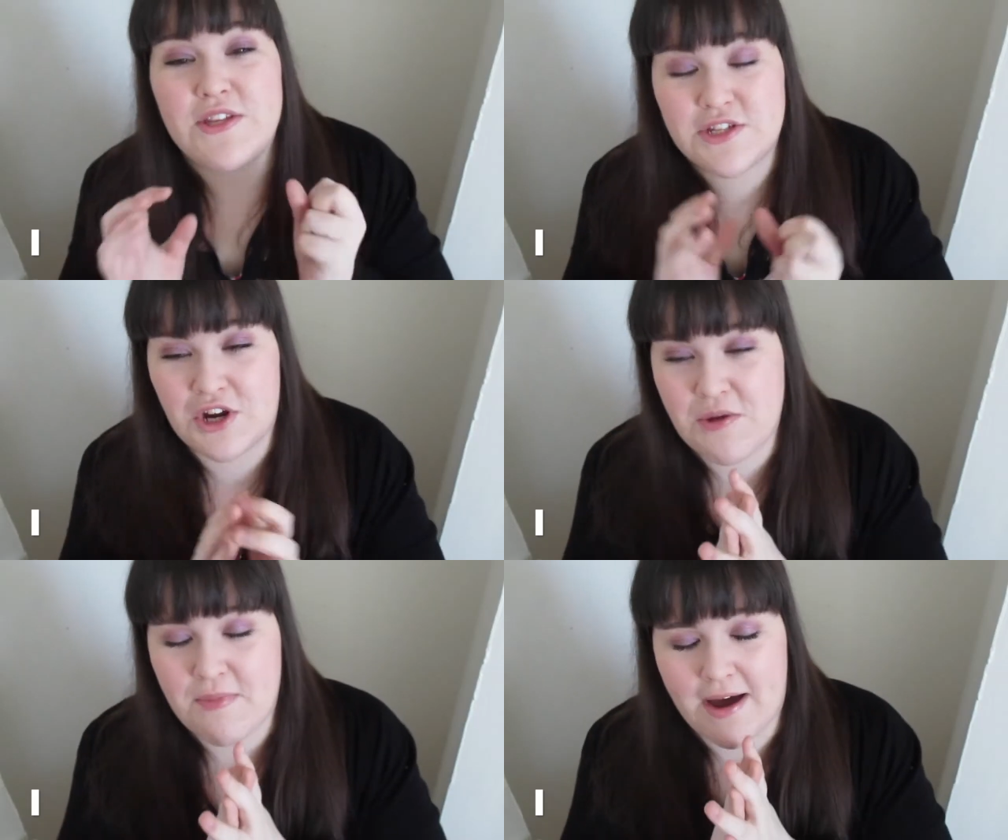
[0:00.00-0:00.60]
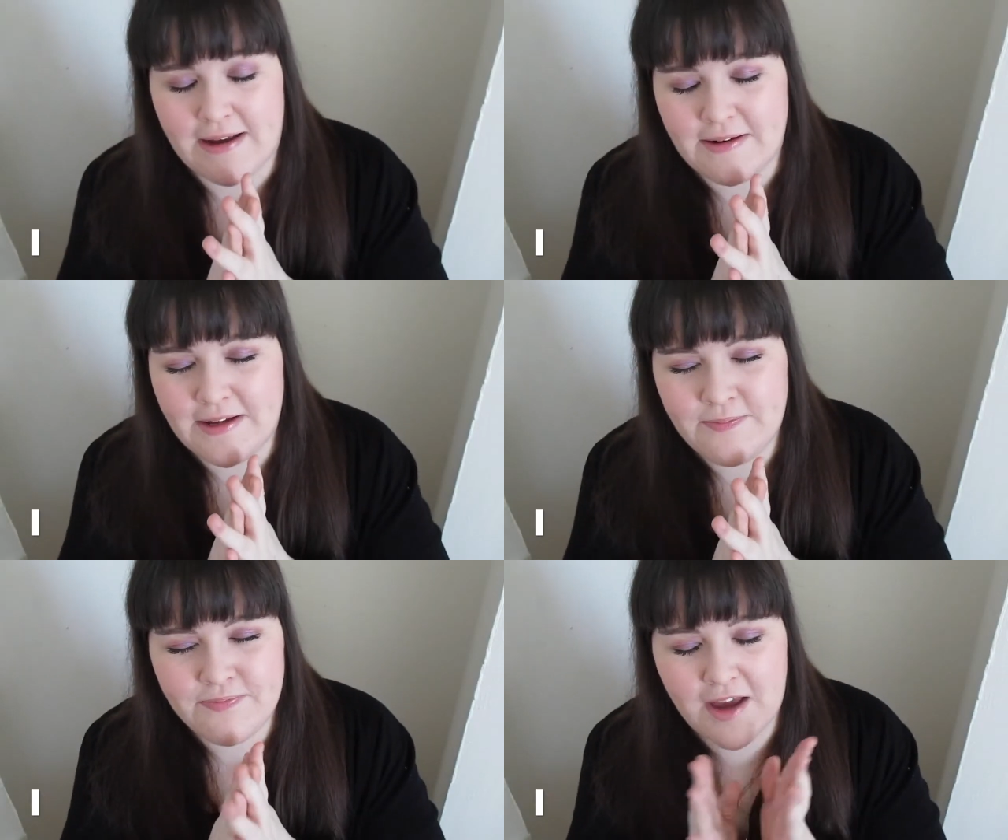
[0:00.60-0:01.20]
The Snowman,
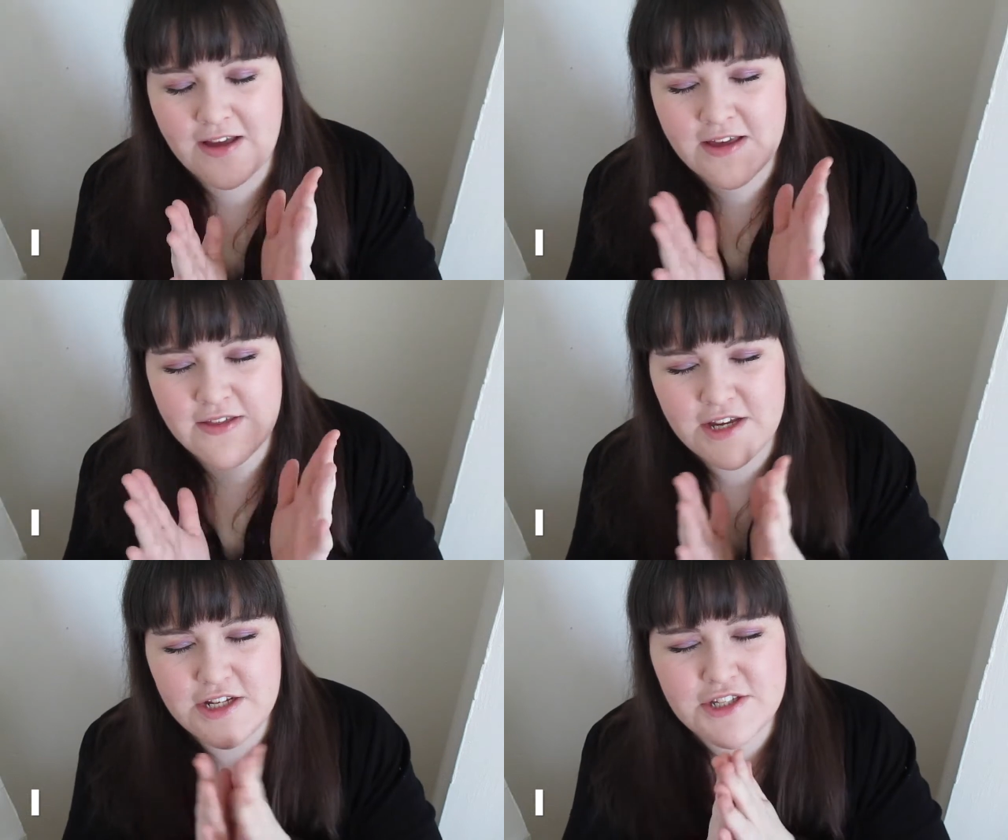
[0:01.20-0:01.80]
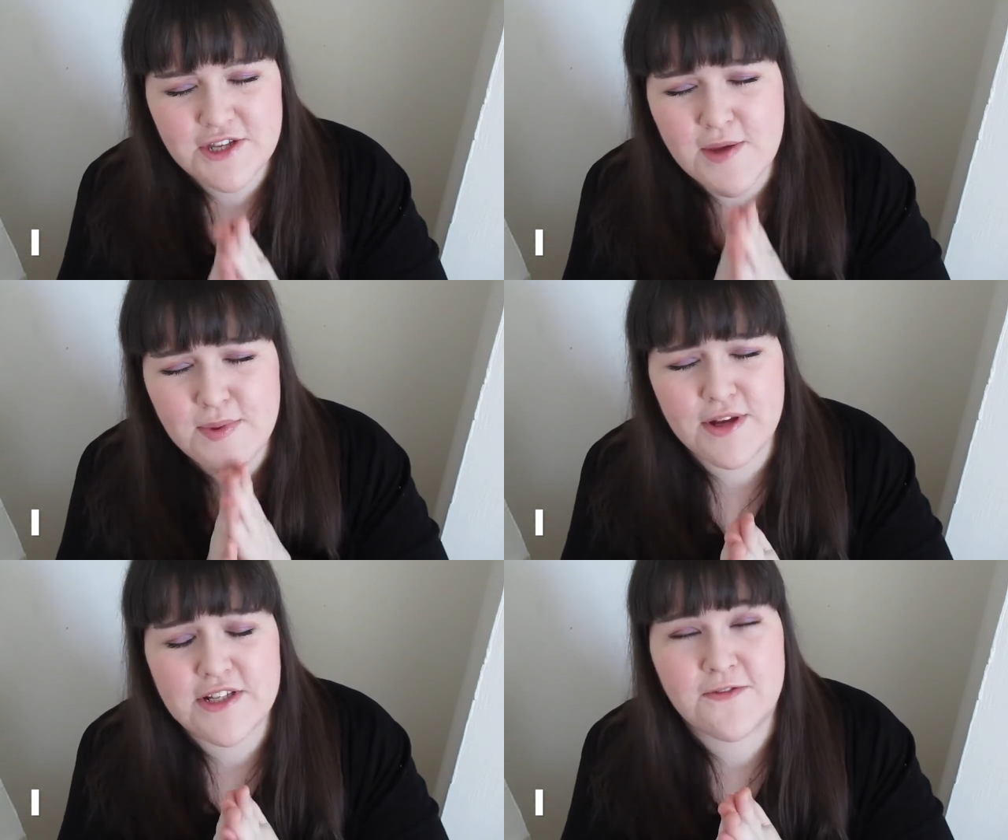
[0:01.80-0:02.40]
I think that it's so
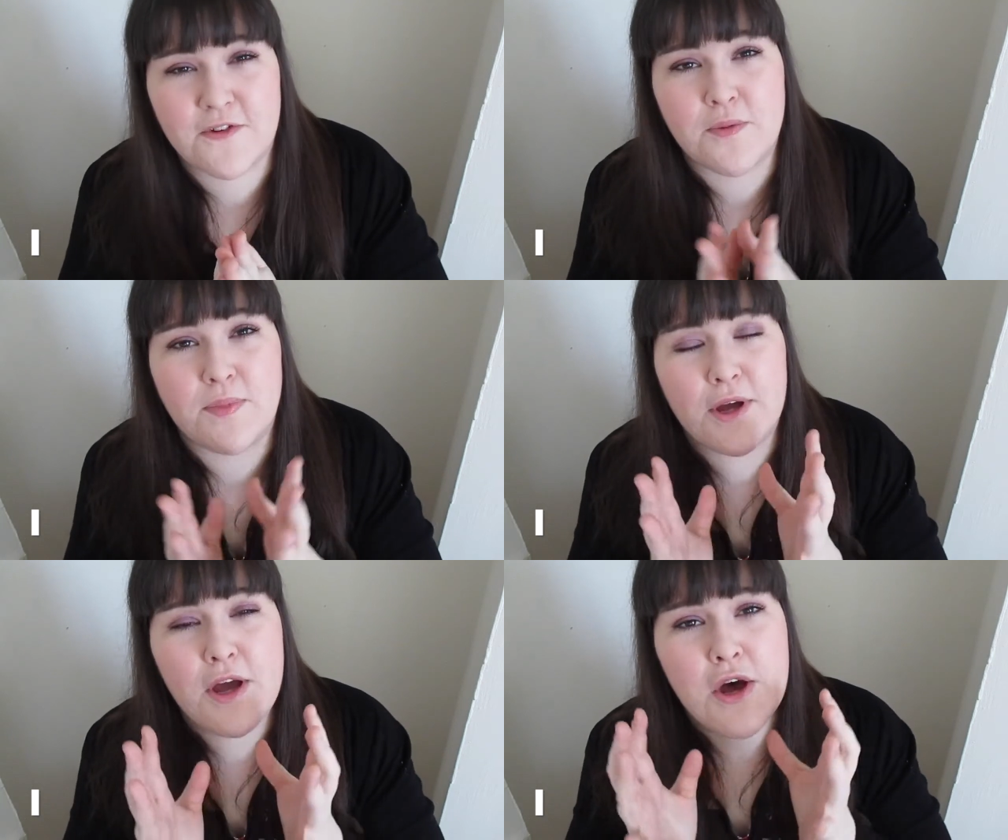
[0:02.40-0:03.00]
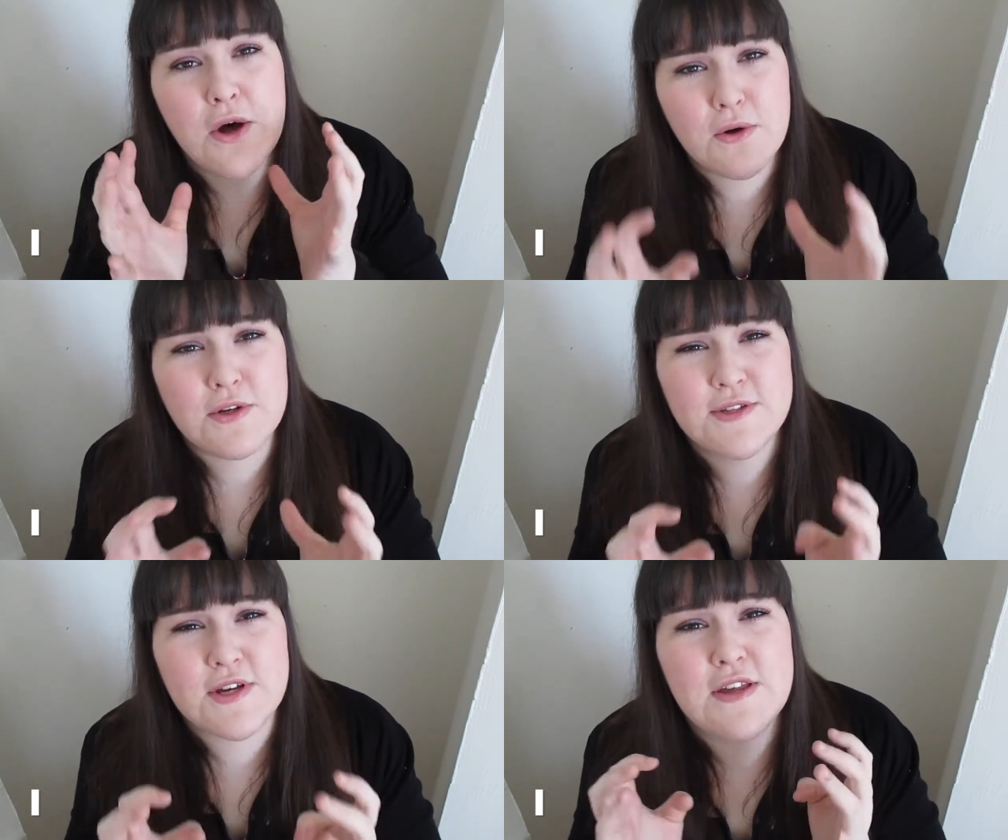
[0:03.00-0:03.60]
beautiful, but
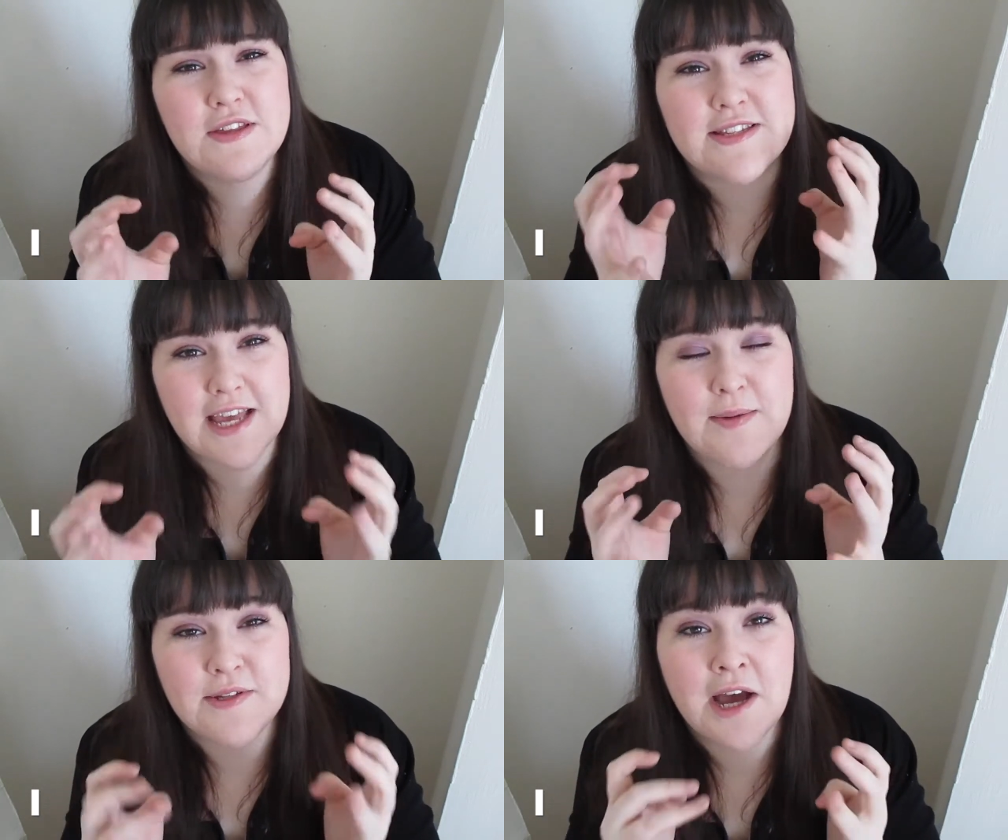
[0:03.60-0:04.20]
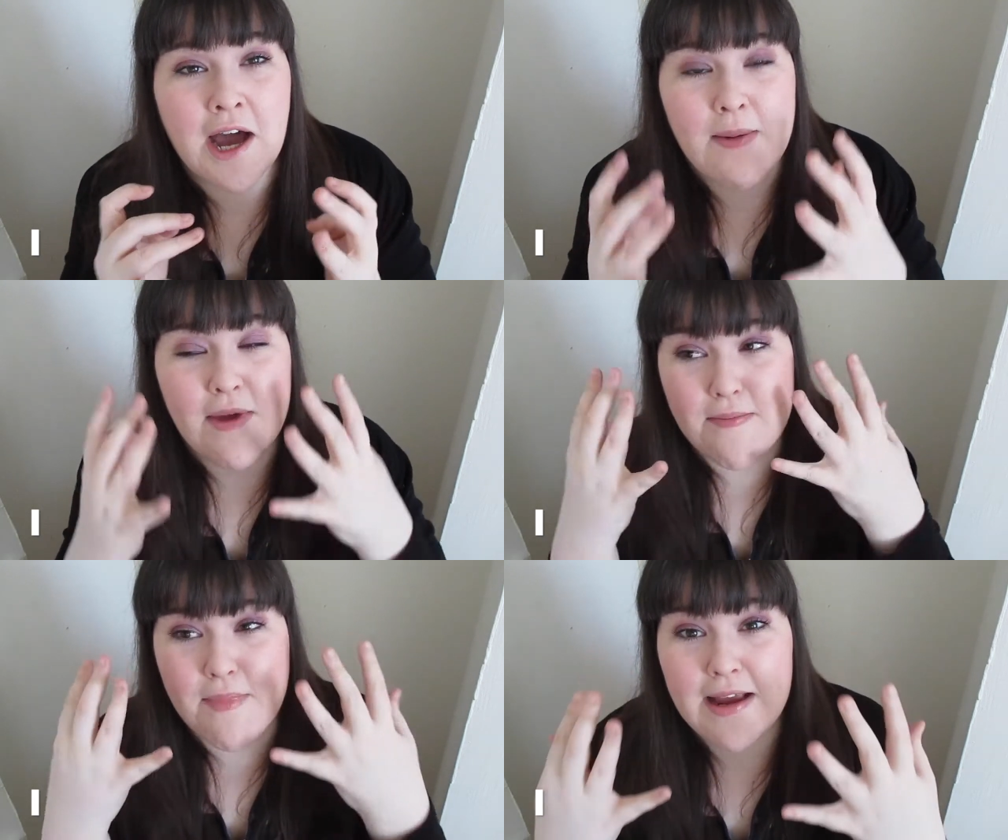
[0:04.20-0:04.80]
also at the same time,
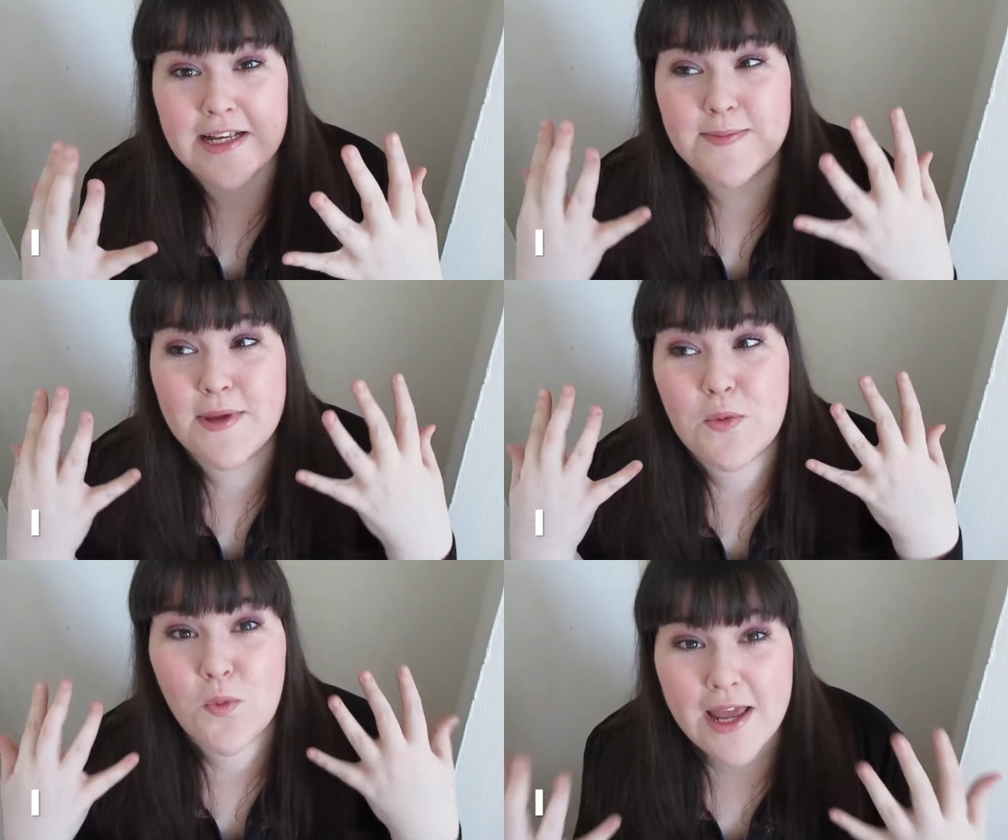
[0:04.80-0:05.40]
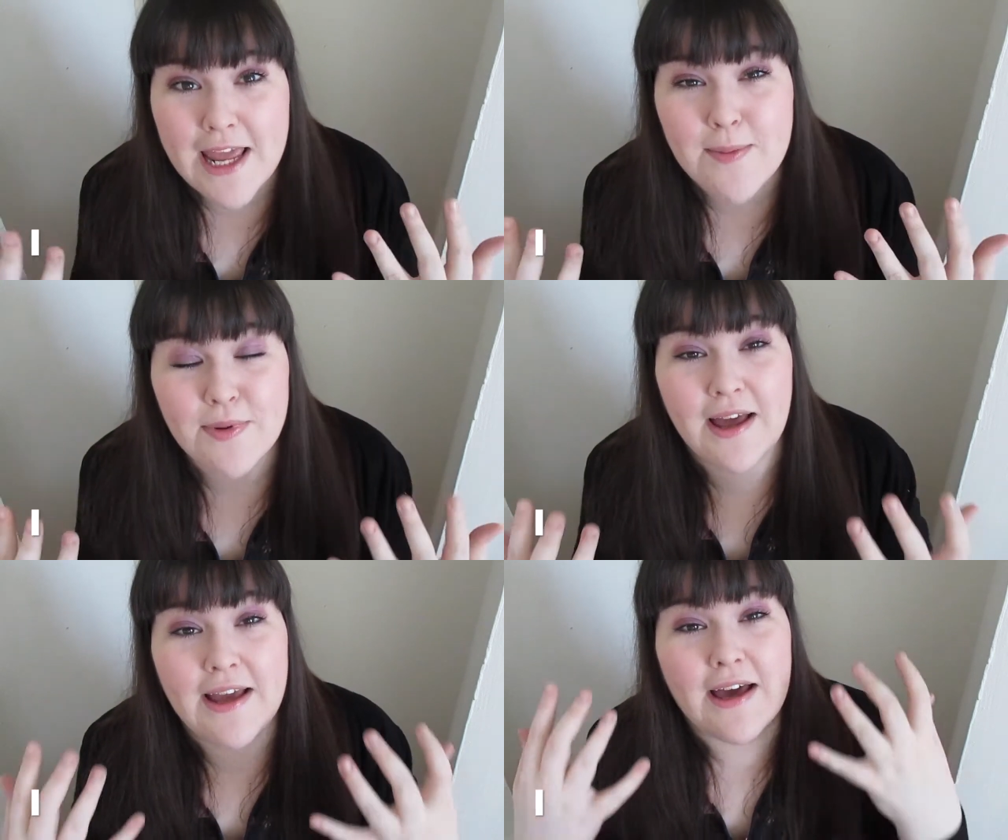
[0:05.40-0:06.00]
it makes me weep,
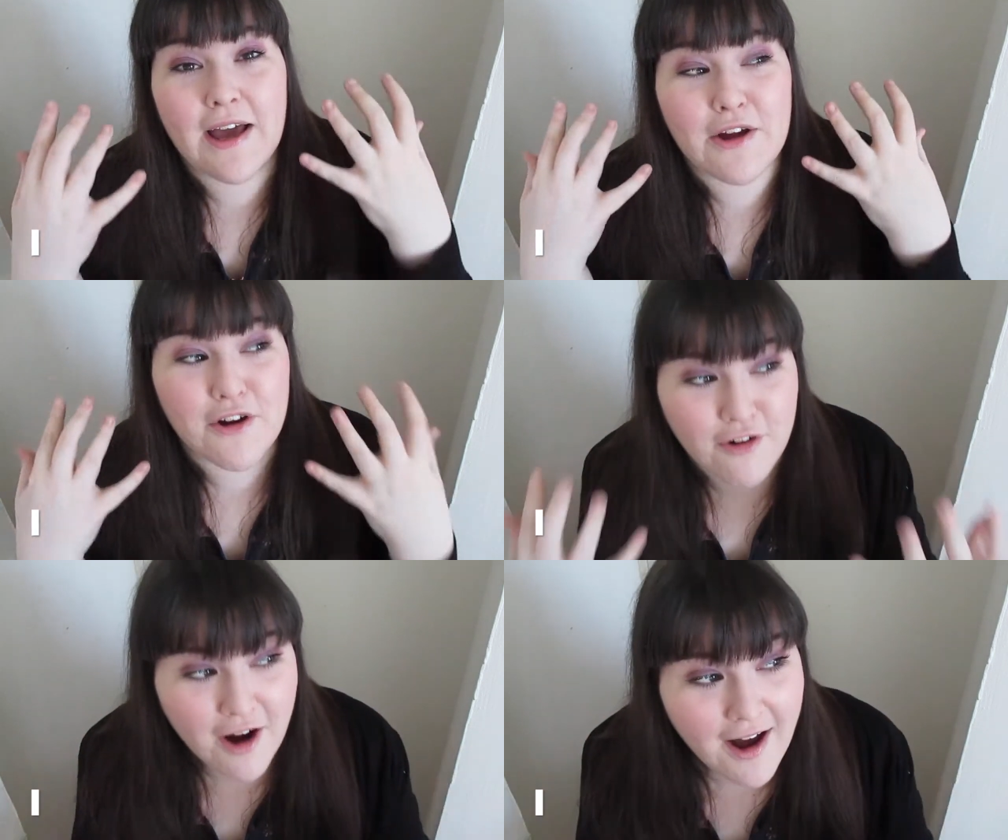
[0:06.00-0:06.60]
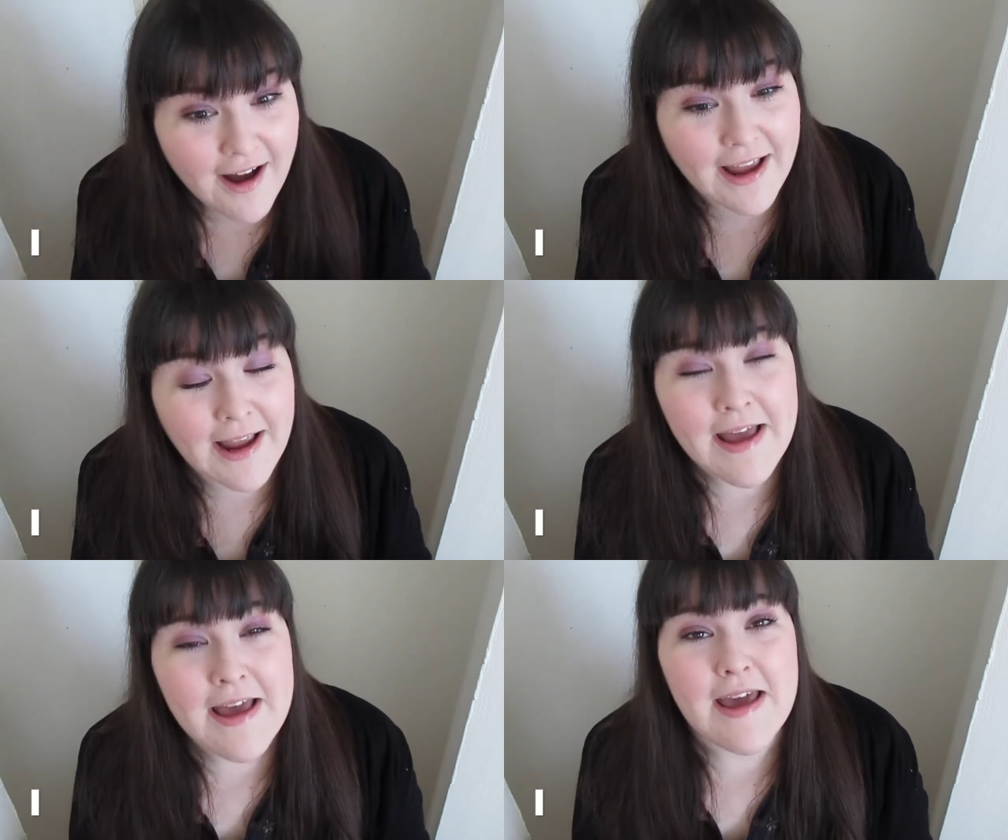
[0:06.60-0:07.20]
like I cry.